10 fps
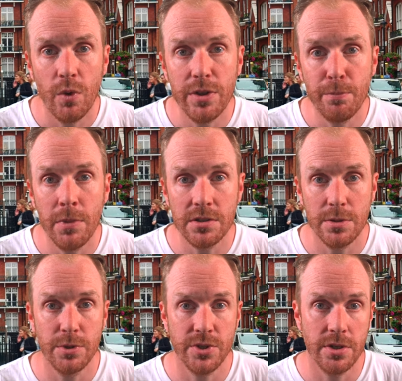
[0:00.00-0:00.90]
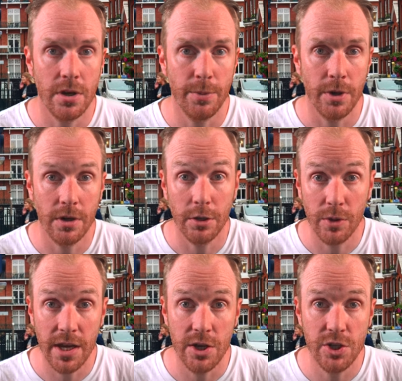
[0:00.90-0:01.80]
With multiple Starbucks
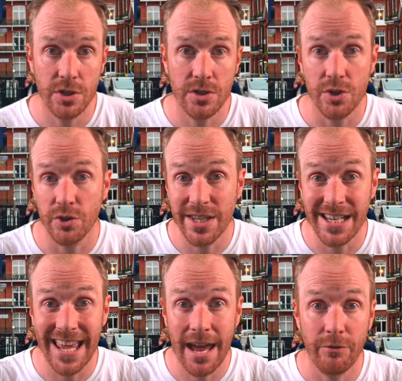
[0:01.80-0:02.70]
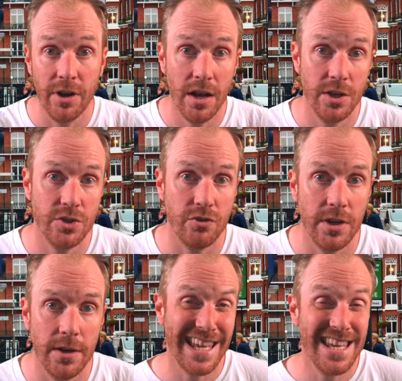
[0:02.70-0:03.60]
locations on nearly every high
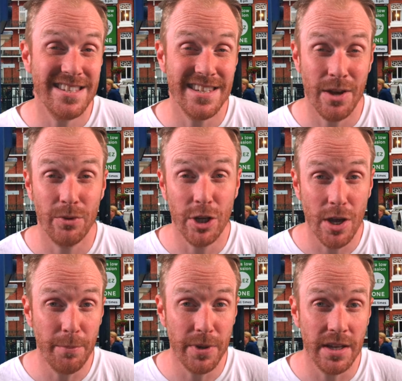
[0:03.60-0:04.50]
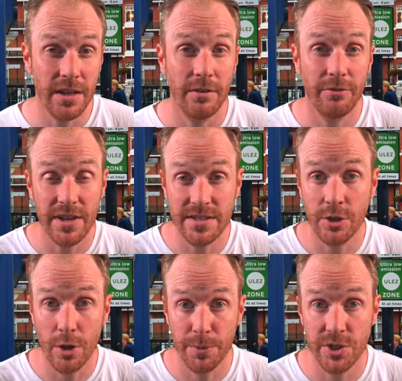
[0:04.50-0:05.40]
street, is now the company facing
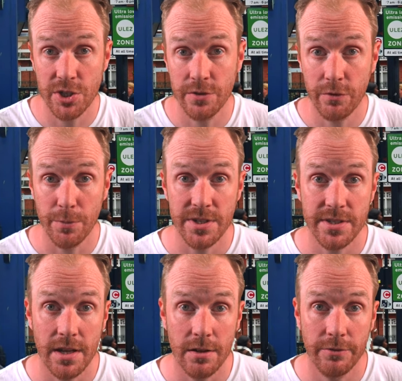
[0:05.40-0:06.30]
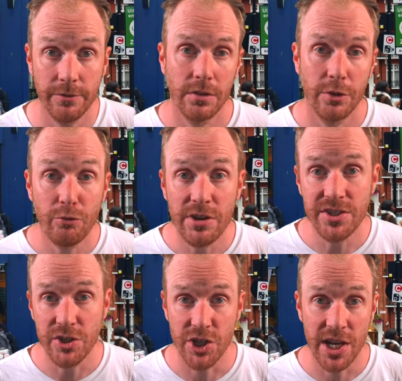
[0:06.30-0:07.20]
competition from itself. The
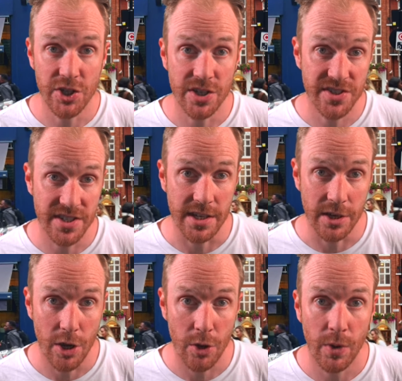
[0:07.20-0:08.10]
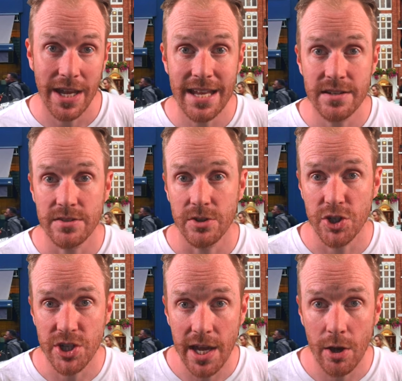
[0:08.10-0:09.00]
recent change in CEO hints that
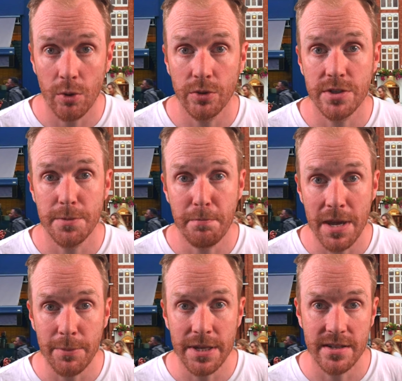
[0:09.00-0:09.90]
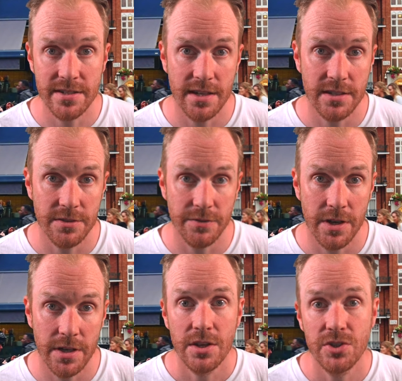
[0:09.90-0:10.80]
shareholders may be
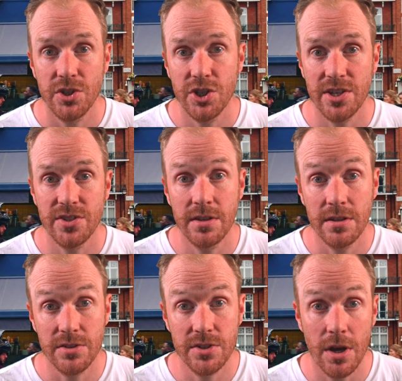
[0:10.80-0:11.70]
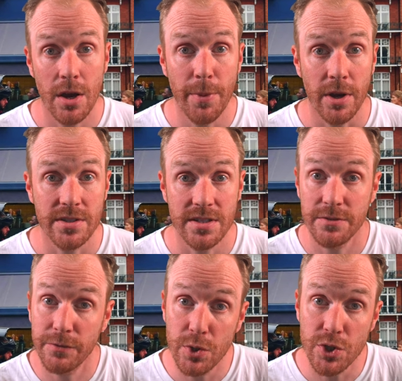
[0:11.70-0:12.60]
dissatisfied, suggesting that Starbucks'
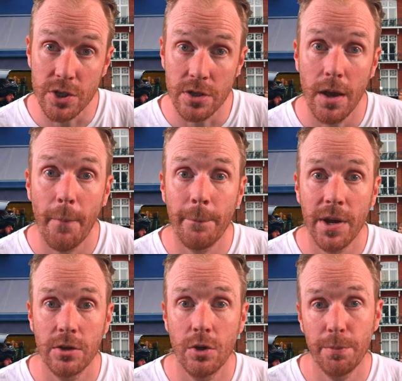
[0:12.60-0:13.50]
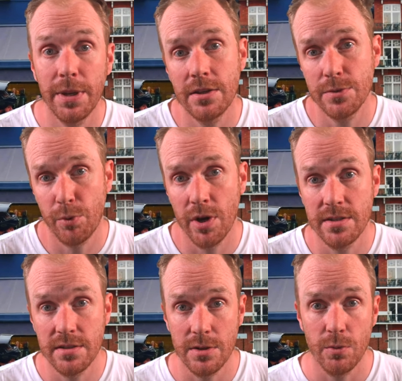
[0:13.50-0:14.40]
future might not be as
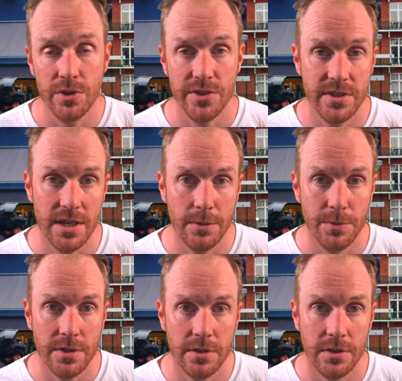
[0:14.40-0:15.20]
bright as it once seemed.